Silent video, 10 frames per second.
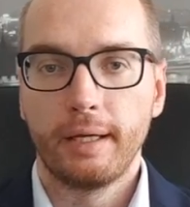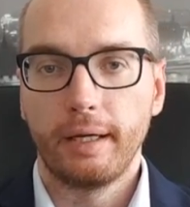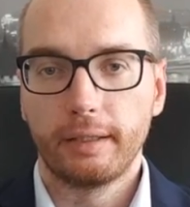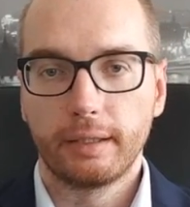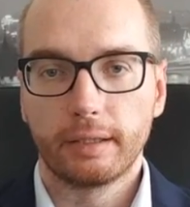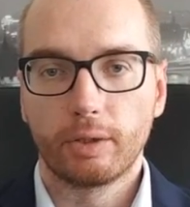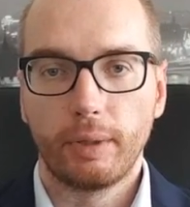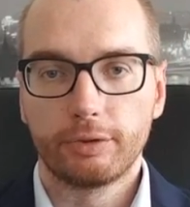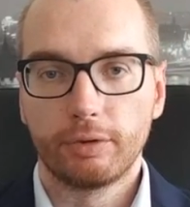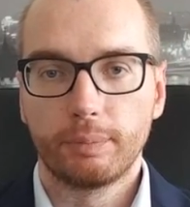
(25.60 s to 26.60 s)
and that
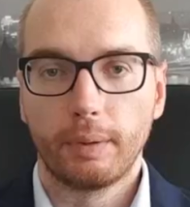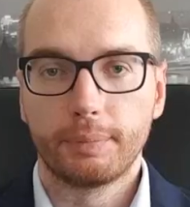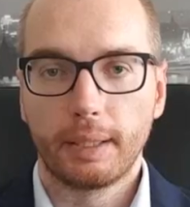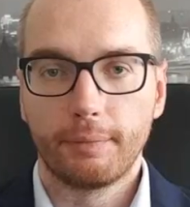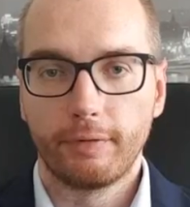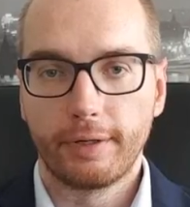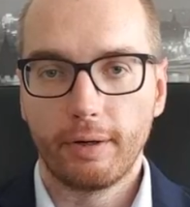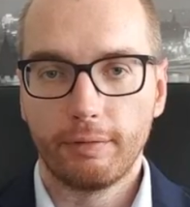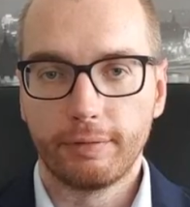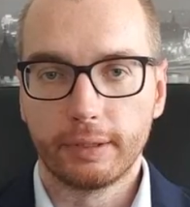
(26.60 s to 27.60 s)
question popped up very
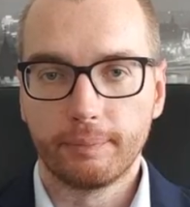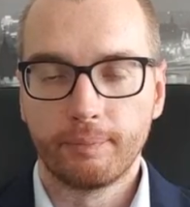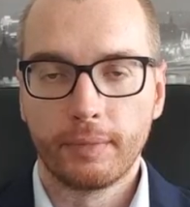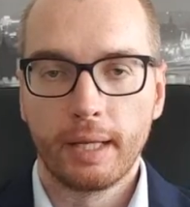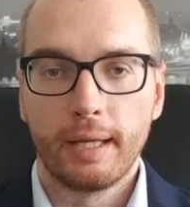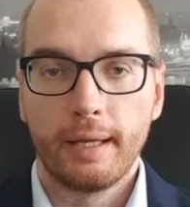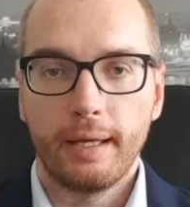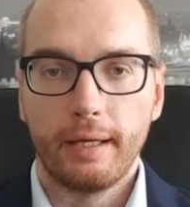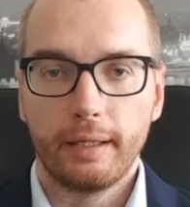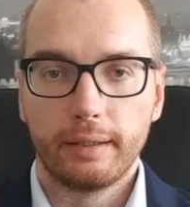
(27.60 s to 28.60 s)
often.
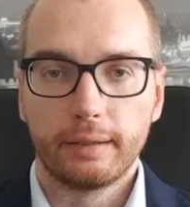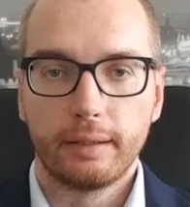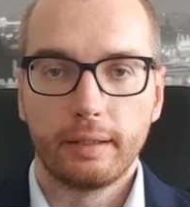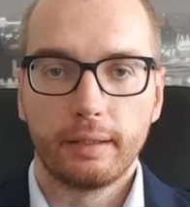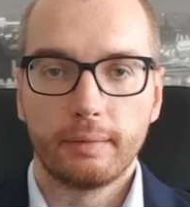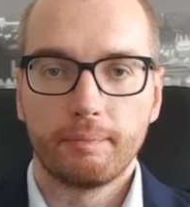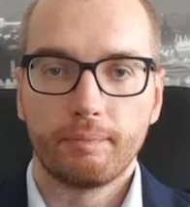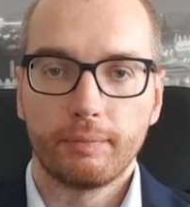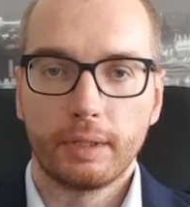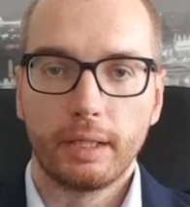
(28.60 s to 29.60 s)
And
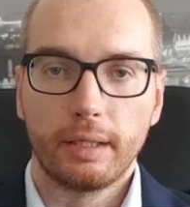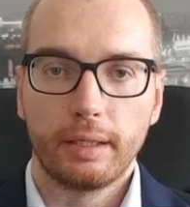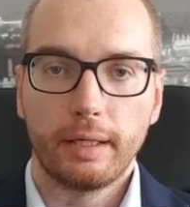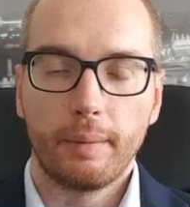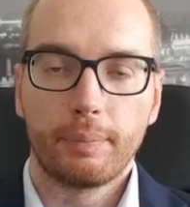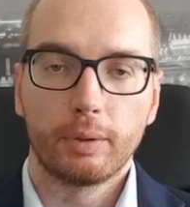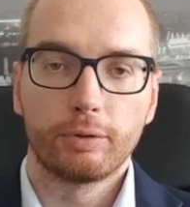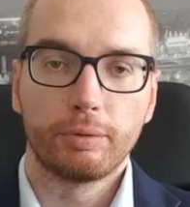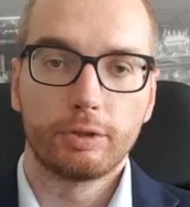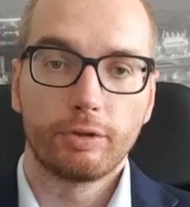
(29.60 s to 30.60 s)
the
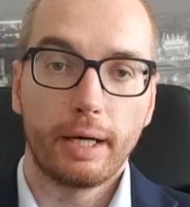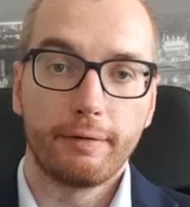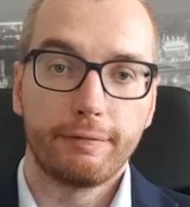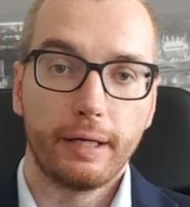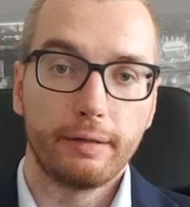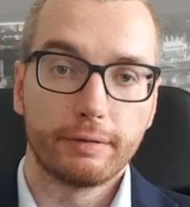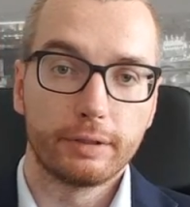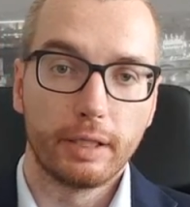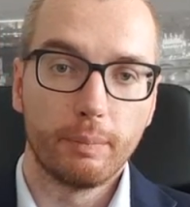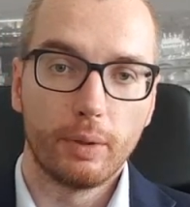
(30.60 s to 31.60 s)
approach which I favor
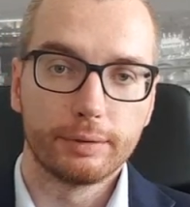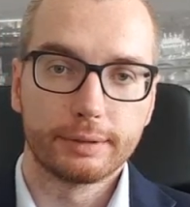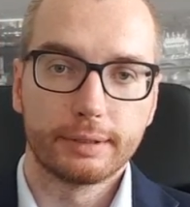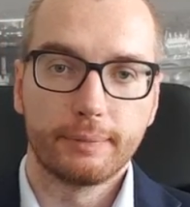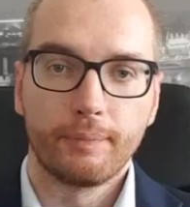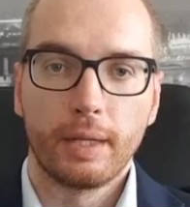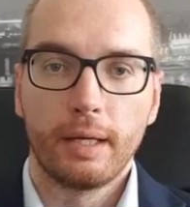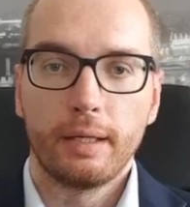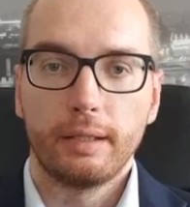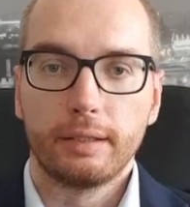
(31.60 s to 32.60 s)
the most
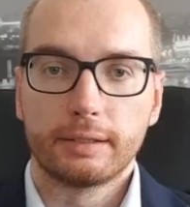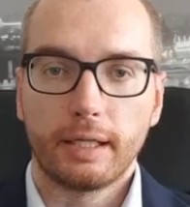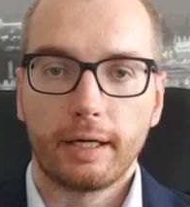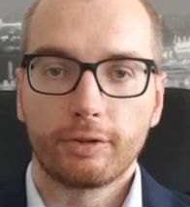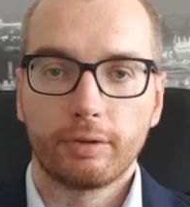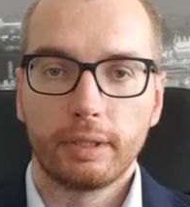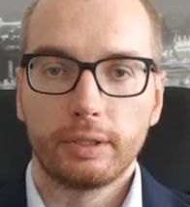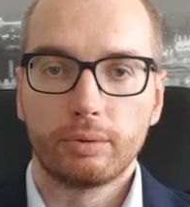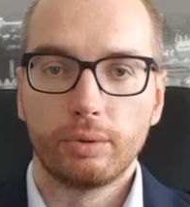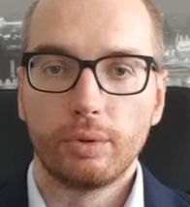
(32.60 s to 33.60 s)
is
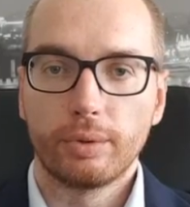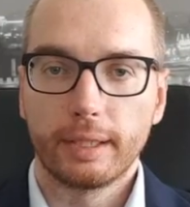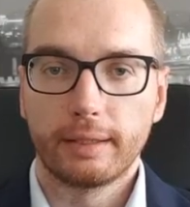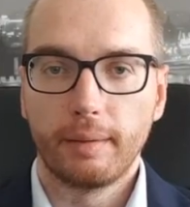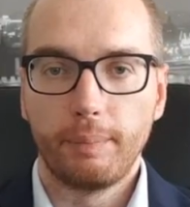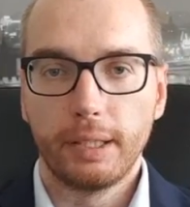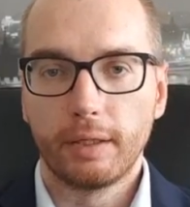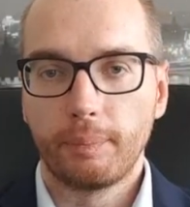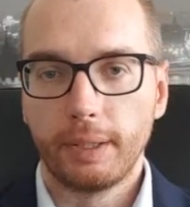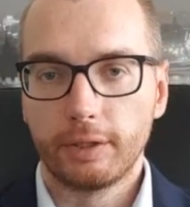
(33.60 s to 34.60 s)
actually to look at the
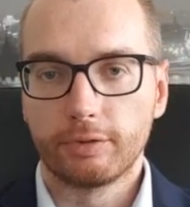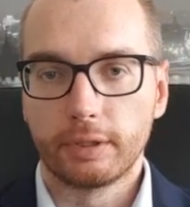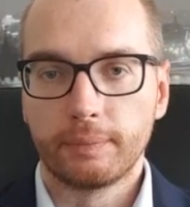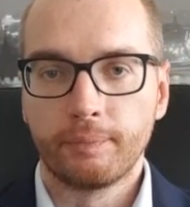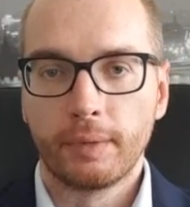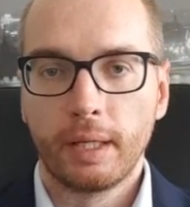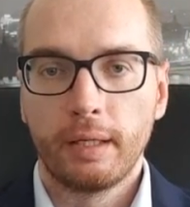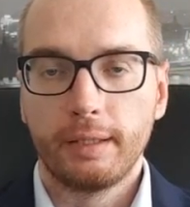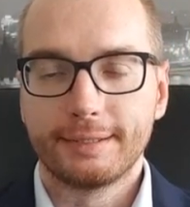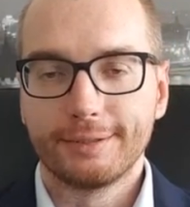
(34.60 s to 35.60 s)
bigger picture.
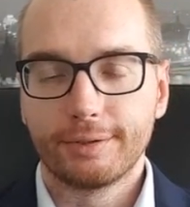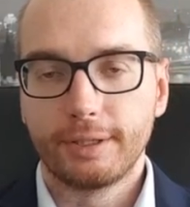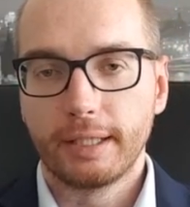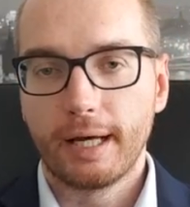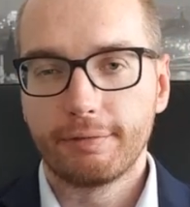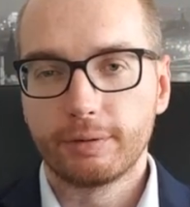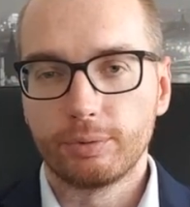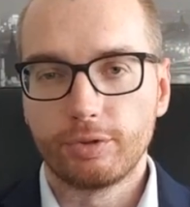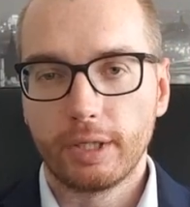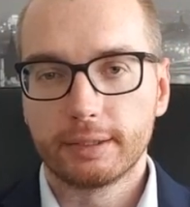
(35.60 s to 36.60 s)
It's not enough to
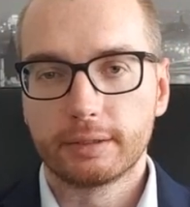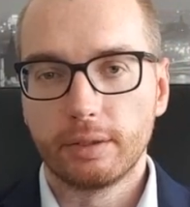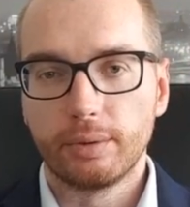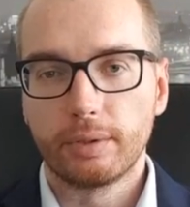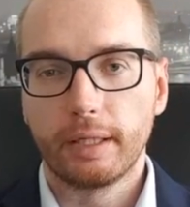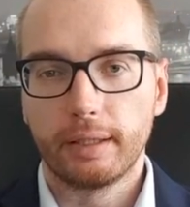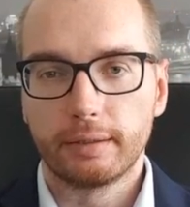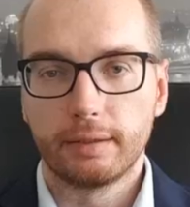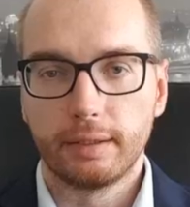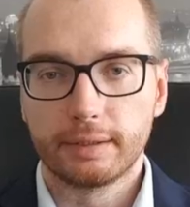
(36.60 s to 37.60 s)
just look
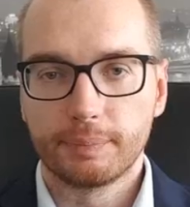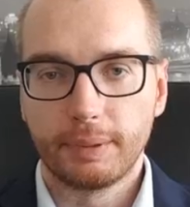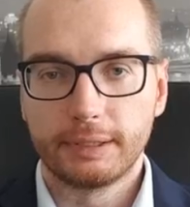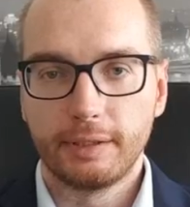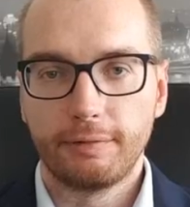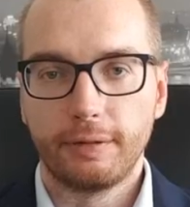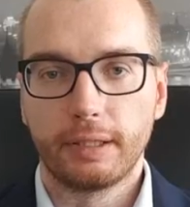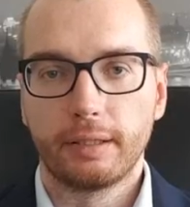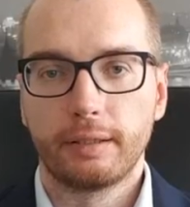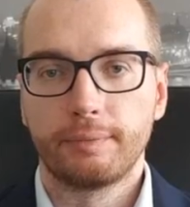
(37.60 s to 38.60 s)
at the
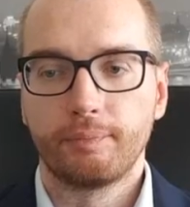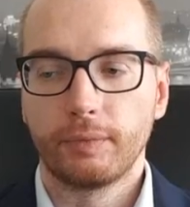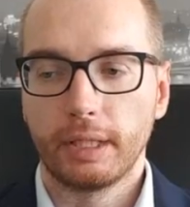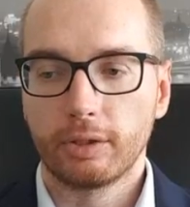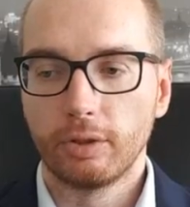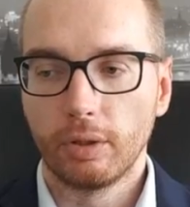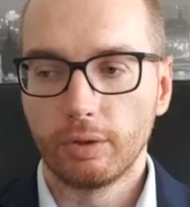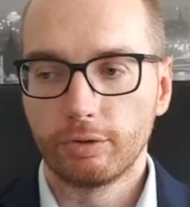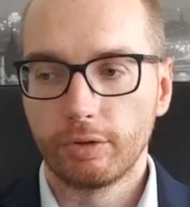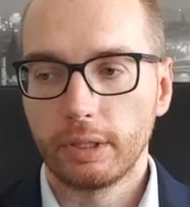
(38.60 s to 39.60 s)
specific
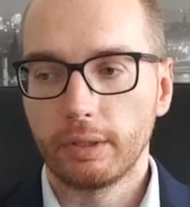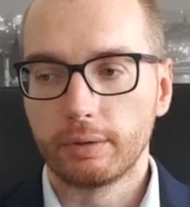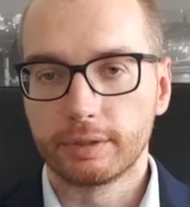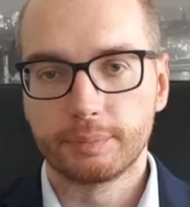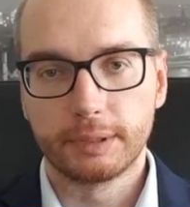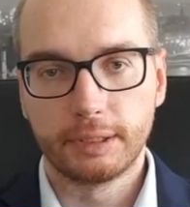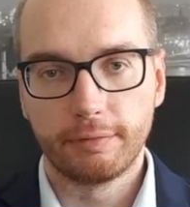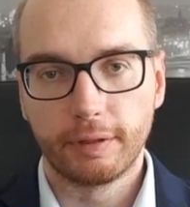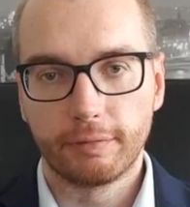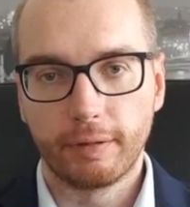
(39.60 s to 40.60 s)
technology or
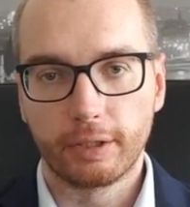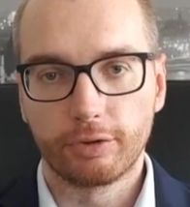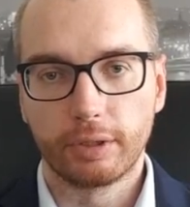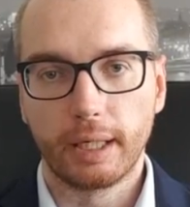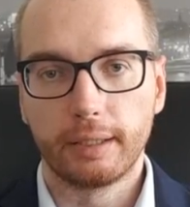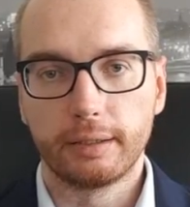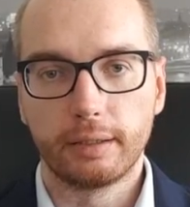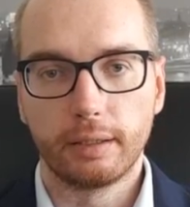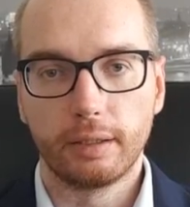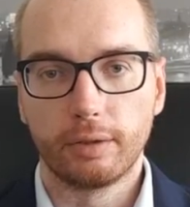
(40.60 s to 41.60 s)
specific
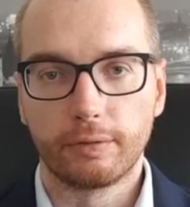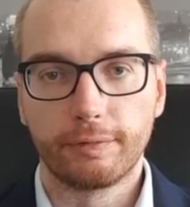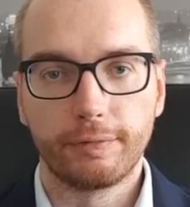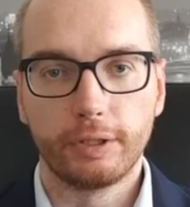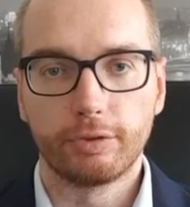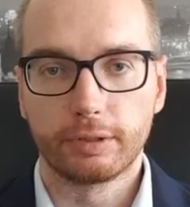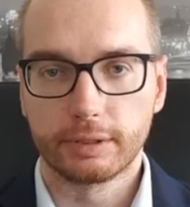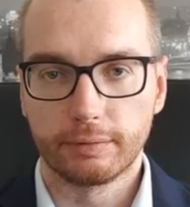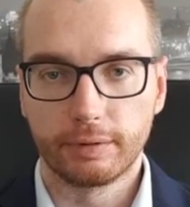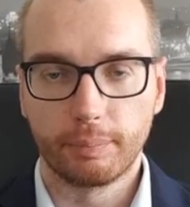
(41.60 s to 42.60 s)
functionality or features
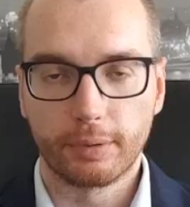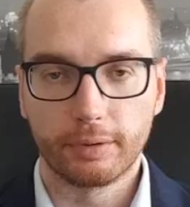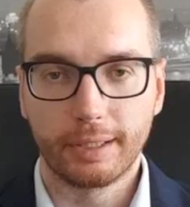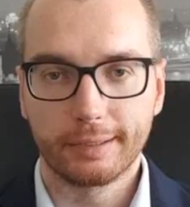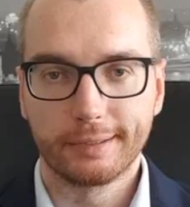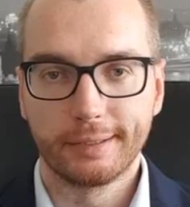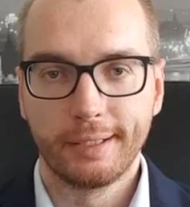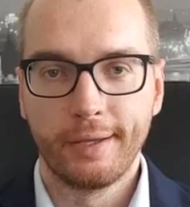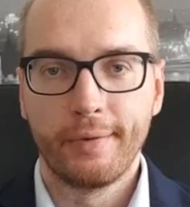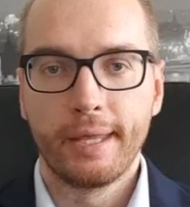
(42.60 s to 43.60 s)
of the product.
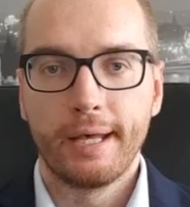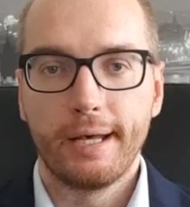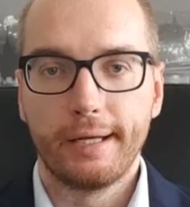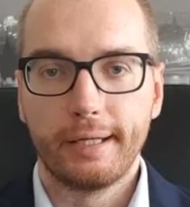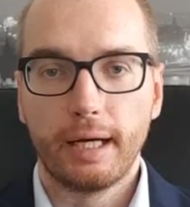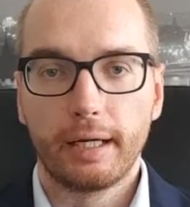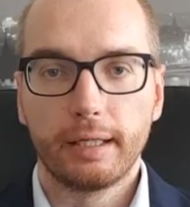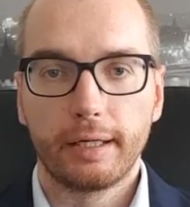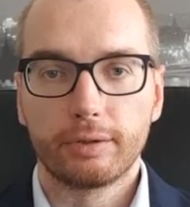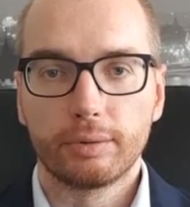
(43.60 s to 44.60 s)
I
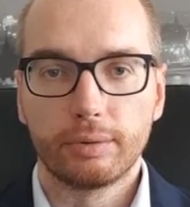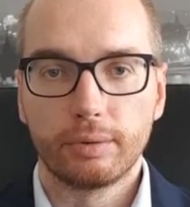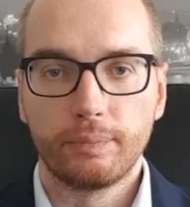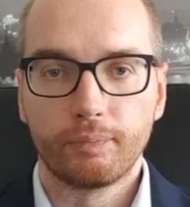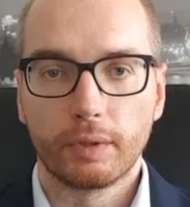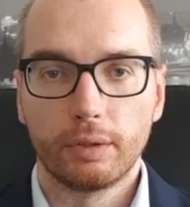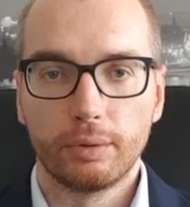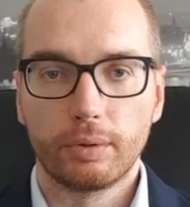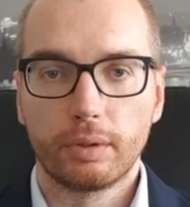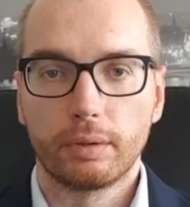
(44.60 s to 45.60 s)
like to
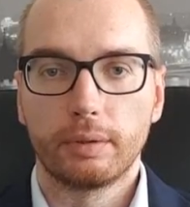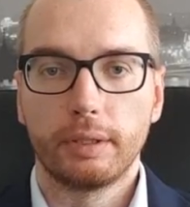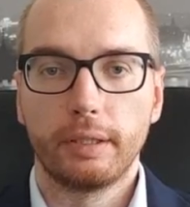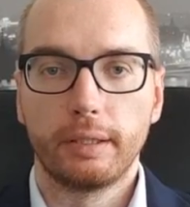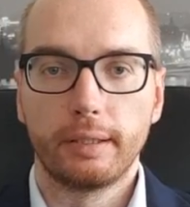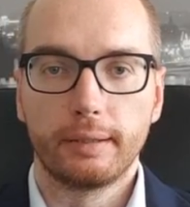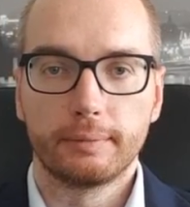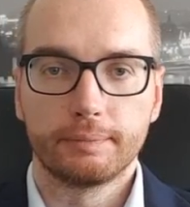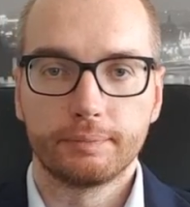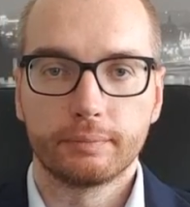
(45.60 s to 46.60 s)
look
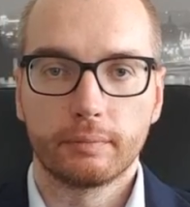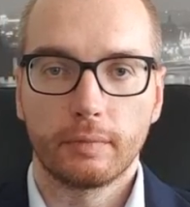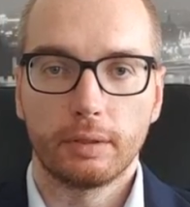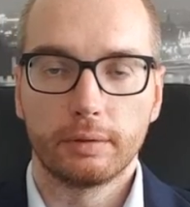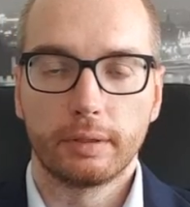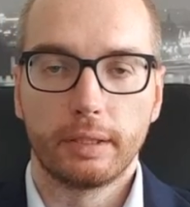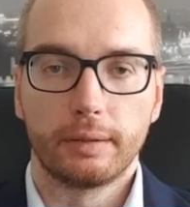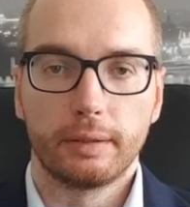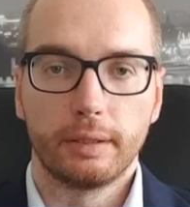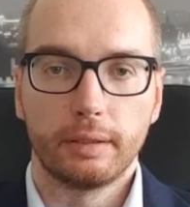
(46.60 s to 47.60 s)
on
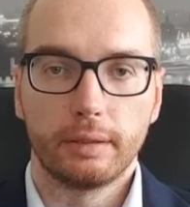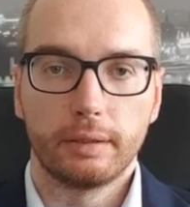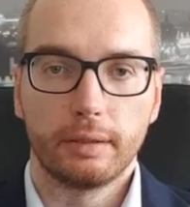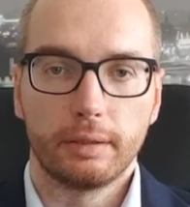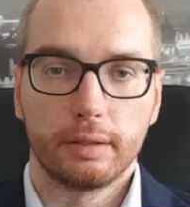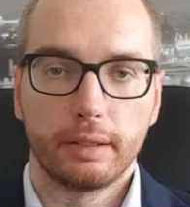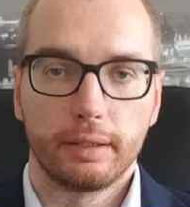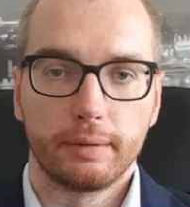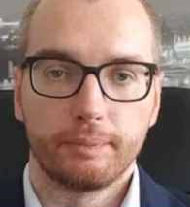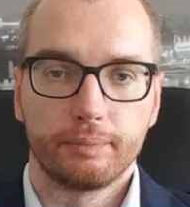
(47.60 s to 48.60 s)
the in
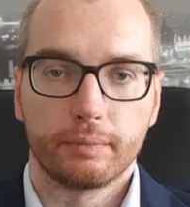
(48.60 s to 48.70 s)
the